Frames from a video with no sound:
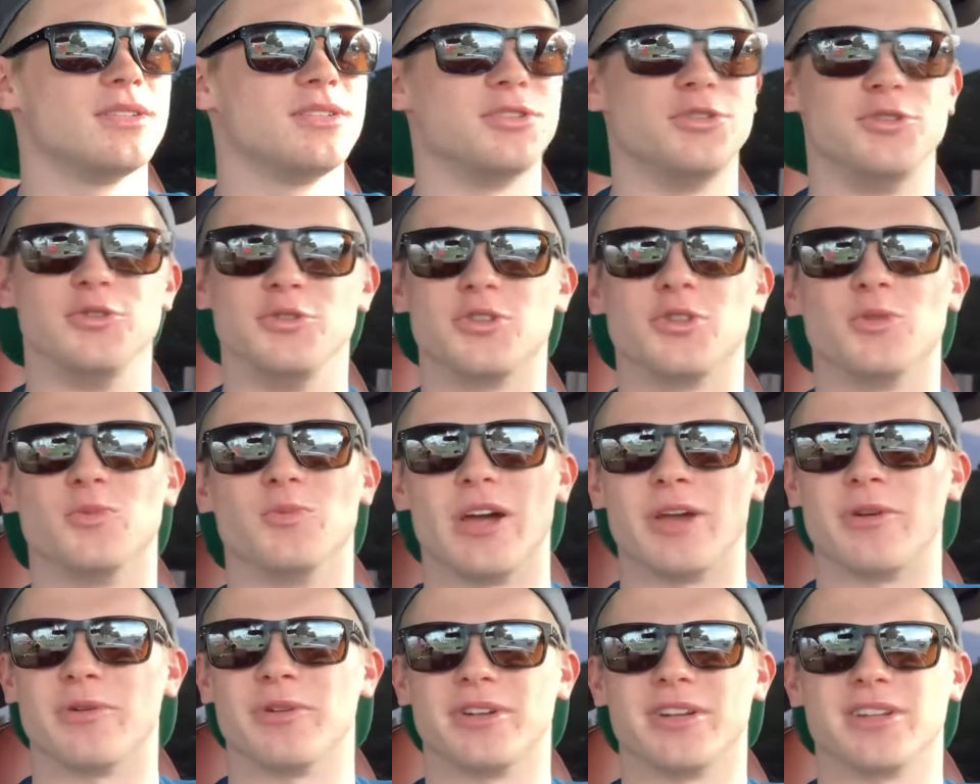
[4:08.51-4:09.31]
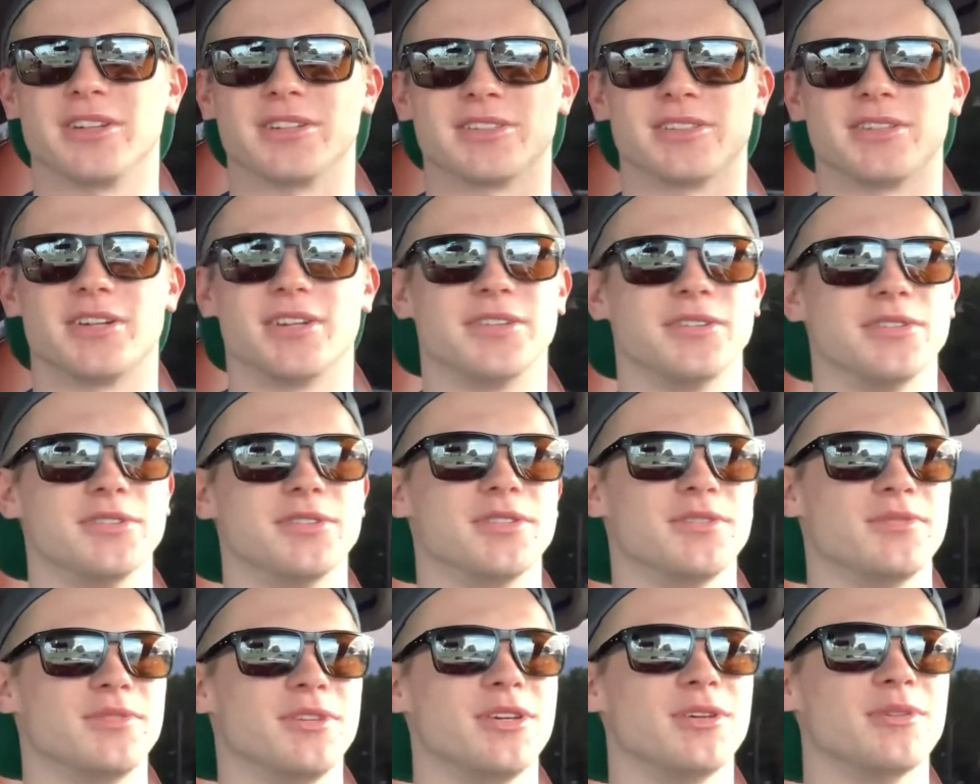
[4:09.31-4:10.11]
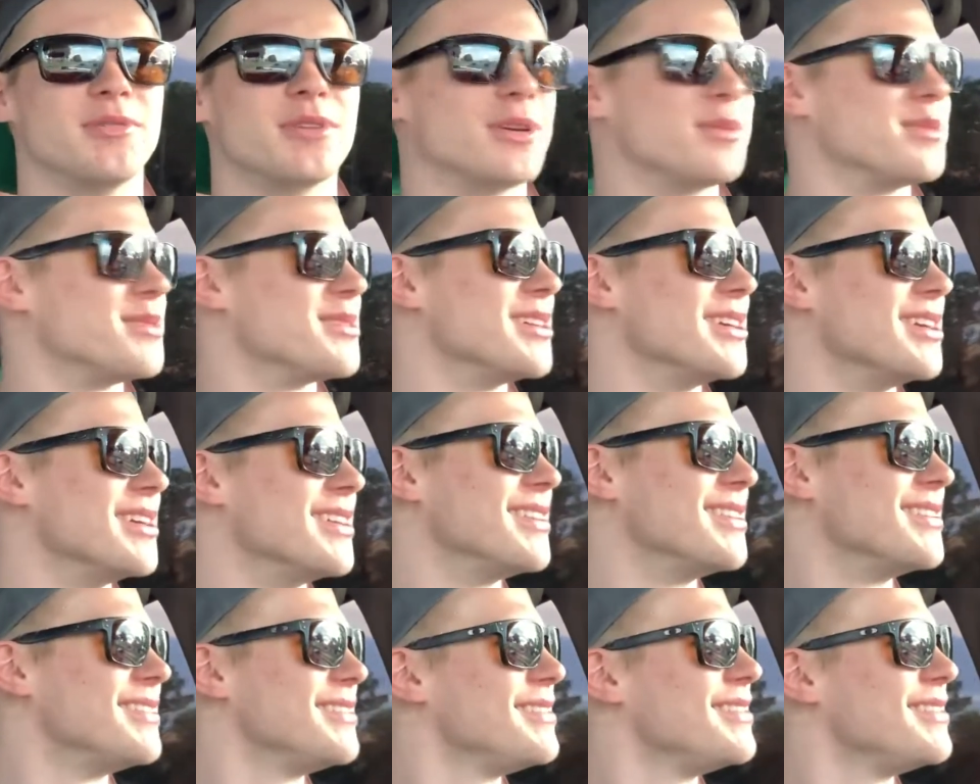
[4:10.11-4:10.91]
do some weight reduction on those, if you get what I'm saying.